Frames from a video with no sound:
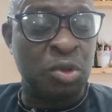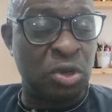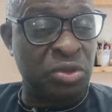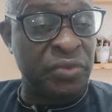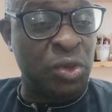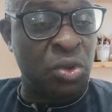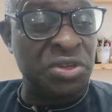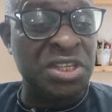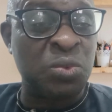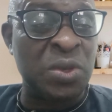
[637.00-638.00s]
because of the
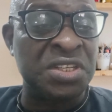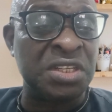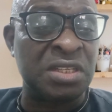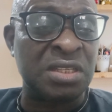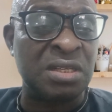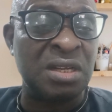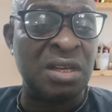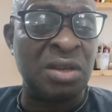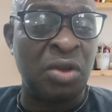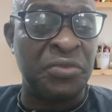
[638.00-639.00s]
consequences
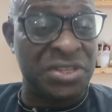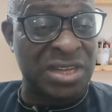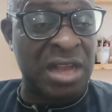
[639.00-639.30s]
of his